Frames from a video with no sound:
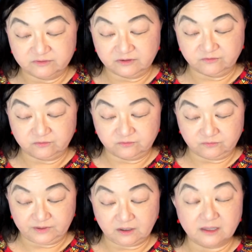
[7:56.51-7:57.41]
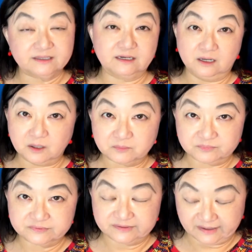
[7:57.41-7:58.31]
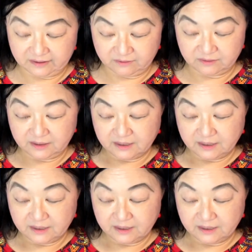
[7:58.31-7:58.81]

if we call it a hump now,